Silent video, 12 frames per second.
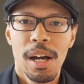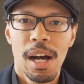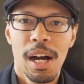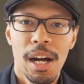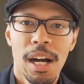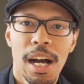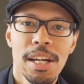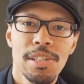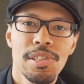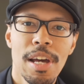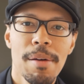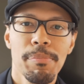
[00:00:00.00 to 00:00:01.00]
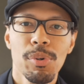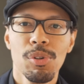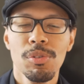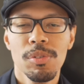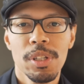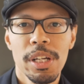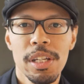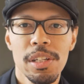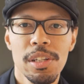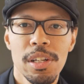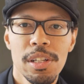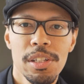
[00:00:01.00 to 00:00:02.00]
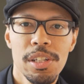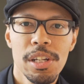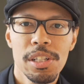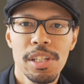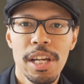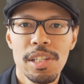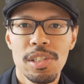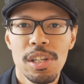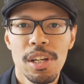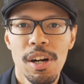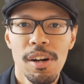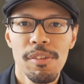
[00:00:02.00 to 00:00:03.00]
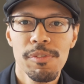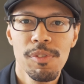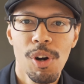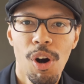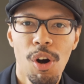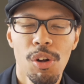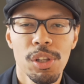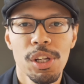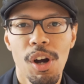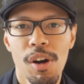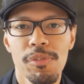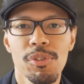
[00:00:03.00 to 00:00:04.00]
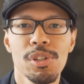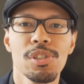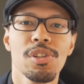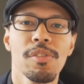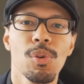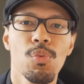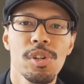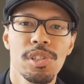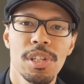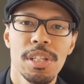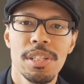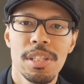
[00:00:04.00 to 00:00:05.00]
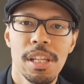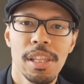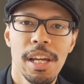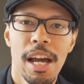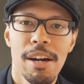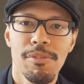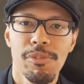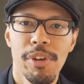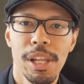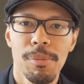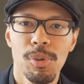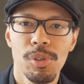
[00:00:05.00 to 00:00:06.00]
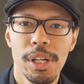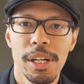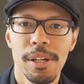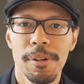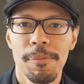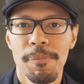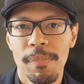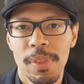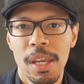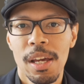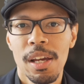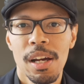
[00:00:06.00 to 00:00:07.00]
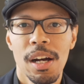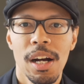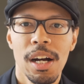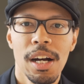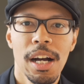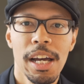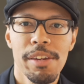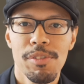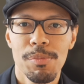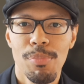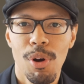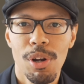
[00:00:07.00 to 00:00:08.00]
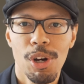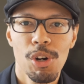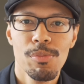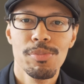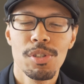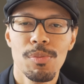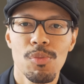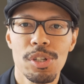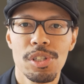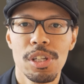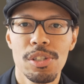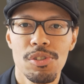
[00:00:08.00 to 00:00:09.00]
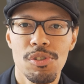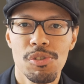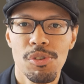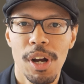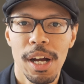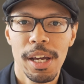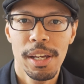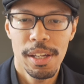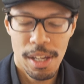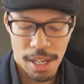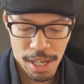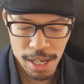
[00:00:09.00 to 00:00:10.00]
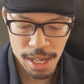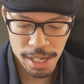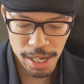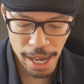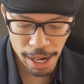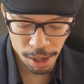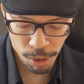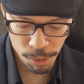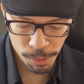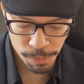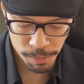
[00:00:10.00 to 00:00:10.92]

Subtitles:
I sampled and did a tasting of all the offerings of the whiskeys that they have available there. I even brought home some whiskeys to try. And now,